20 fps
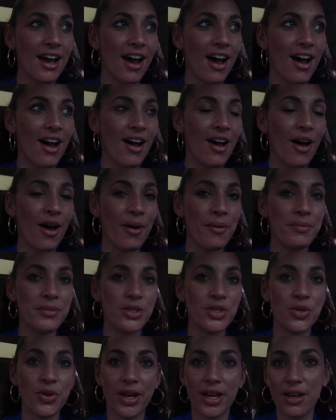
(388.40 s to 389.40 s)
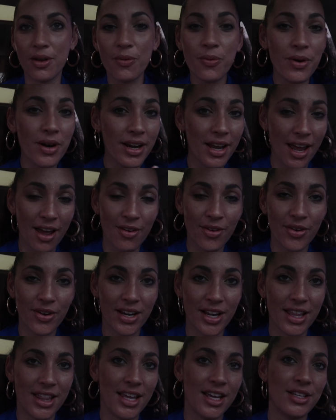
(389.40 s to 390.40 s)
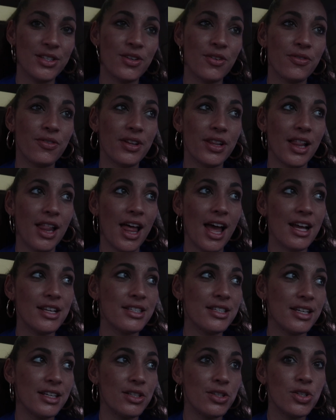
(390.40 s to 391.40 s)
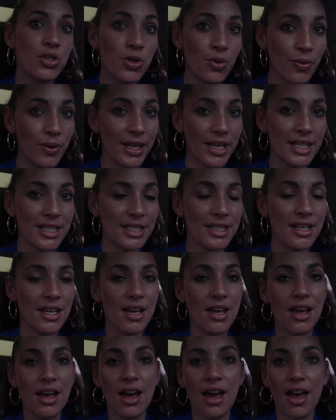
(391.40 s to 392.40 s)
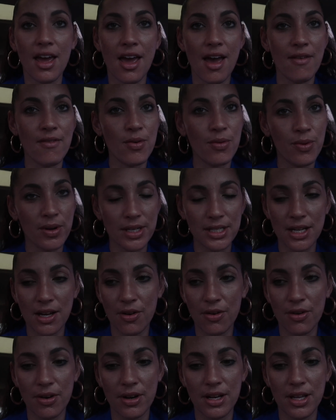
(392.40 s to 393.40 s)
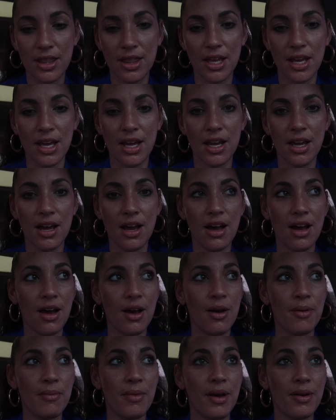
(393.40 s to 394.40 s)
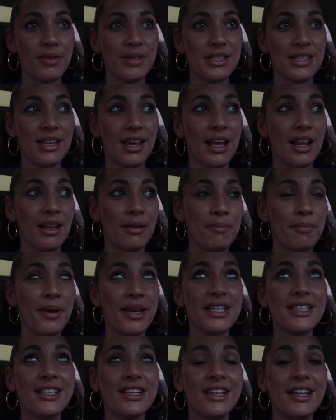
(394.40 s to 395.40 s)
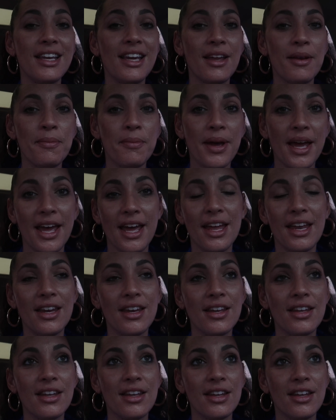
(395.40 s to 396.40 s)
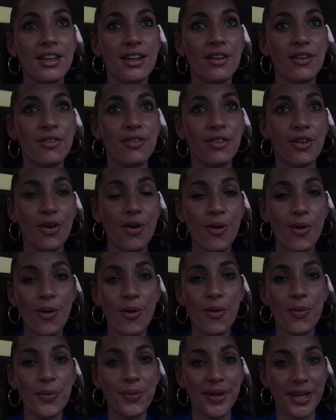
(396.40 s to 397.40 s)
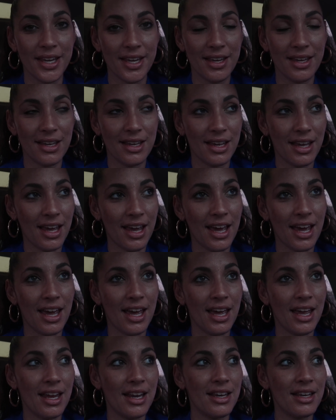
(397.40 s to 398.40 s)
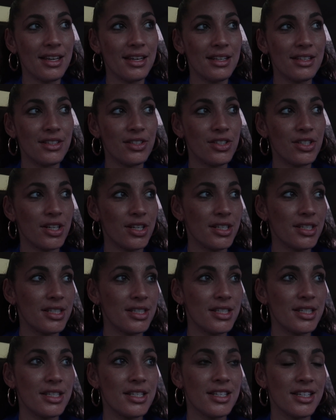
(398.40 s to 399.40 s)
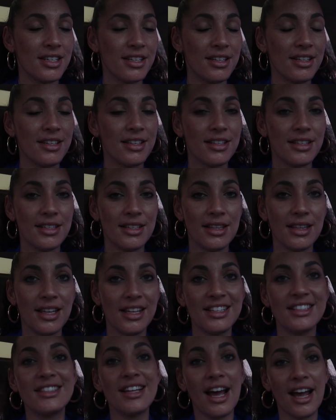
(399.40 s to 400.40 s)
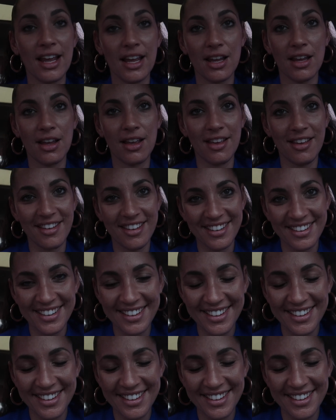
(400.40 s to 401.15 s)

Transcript: Um, so I couldn't work out or anything. So for the last like two weeks, I haven't worked out or anything. Um, I was basically in bed for a whole week and just like dying.